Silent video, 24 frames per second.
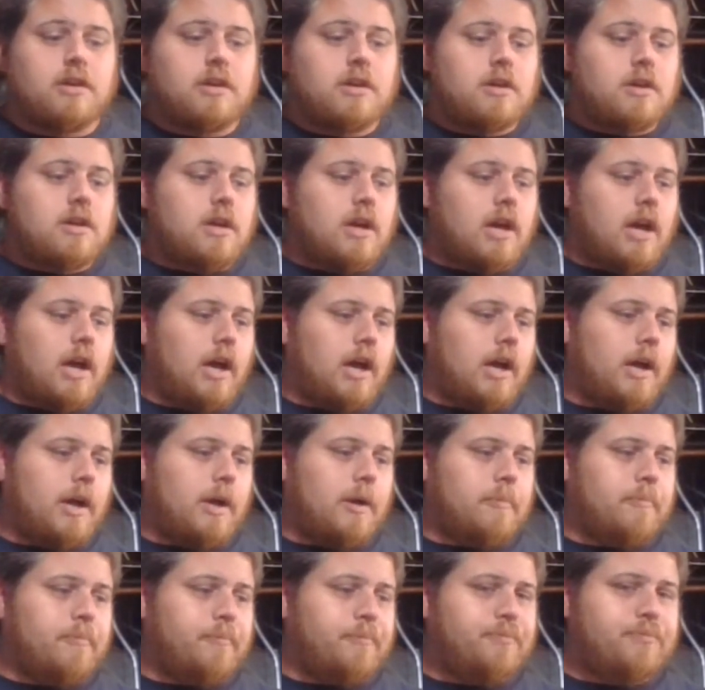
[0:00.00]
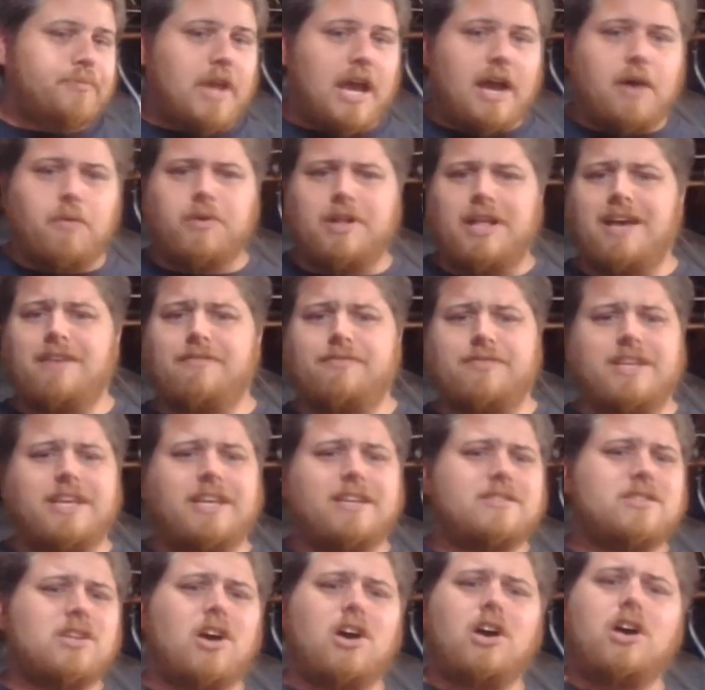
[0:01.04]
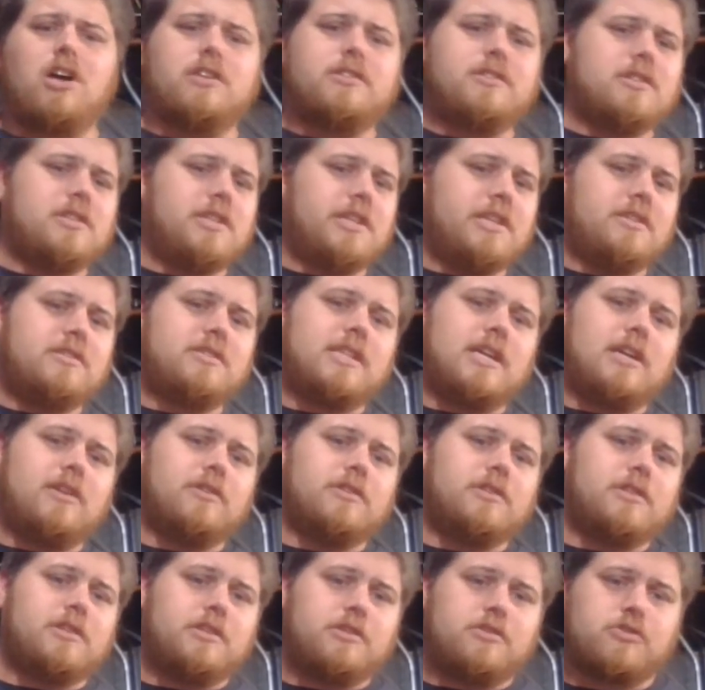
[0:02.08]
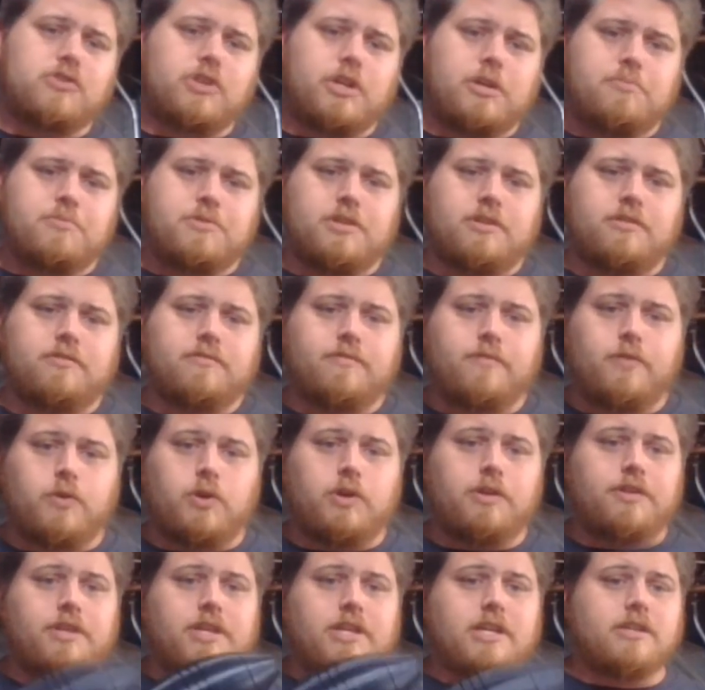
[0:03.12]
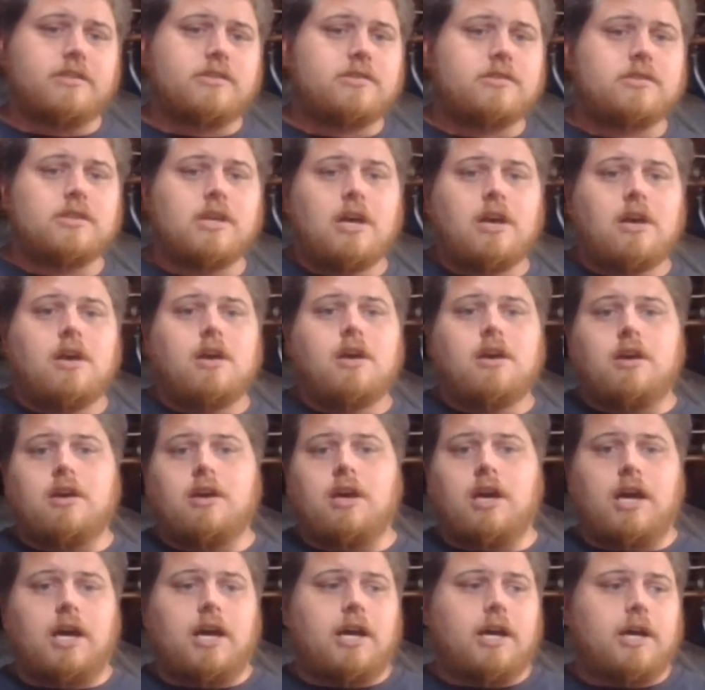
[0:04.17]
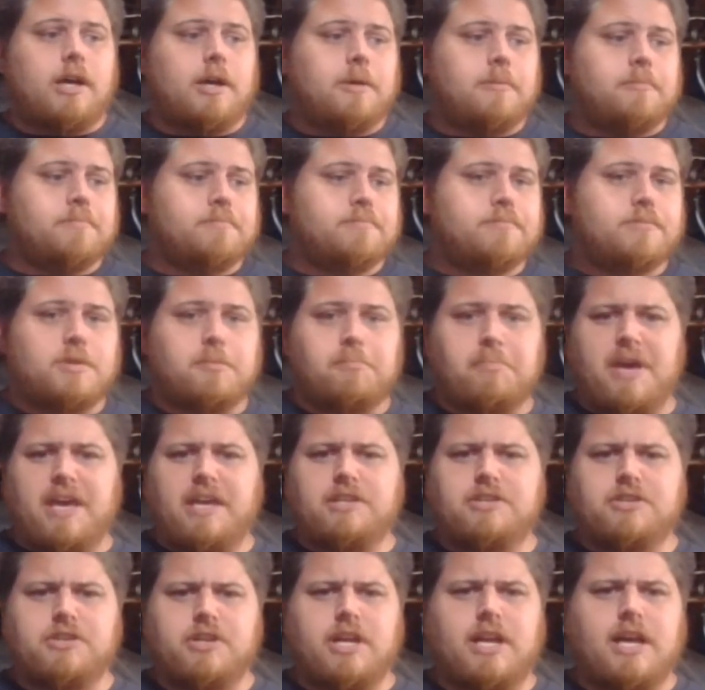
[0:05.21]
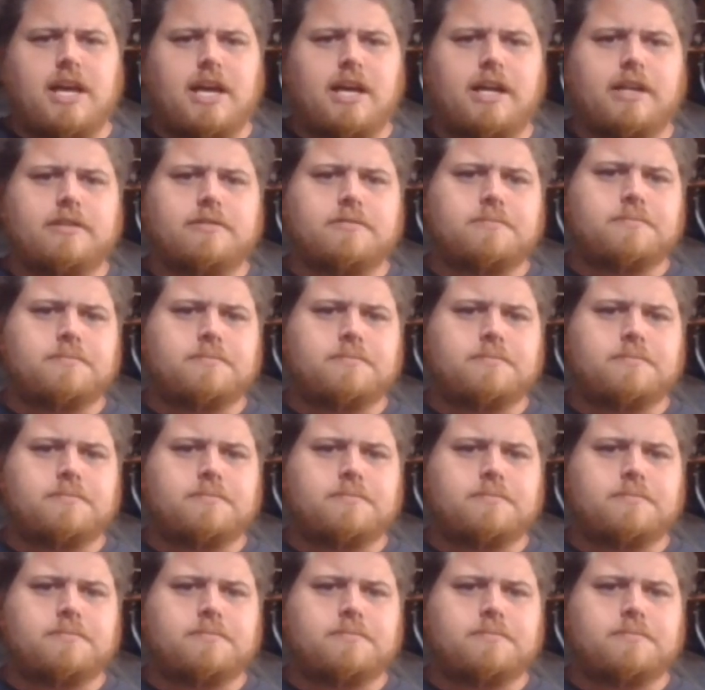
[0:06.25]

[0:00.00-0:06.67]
I will have links, all the links down in the description for this, the Patreon,